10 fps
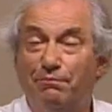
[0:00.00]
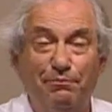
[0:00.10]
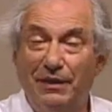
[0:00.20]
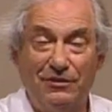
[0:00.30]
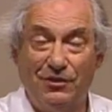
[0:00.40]

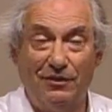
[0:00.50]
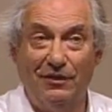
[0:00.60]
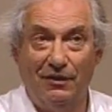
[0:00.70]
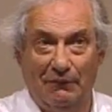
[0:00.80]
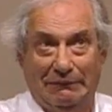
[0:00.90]
picture?
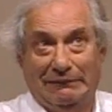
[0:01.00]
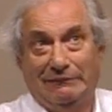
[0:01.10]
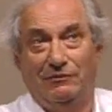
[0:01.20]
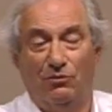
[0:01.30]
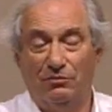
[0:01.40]
I
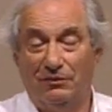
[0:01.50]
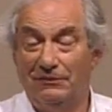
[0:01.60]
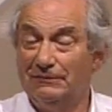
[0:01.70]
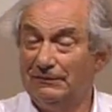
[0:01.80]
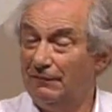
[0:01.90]
don't know.
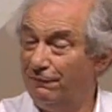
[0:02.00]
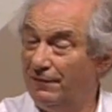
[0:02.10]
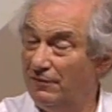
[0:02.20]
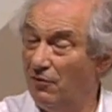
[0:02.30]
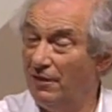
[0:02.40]

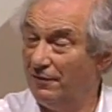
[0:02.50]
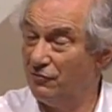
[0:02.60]
Figure on the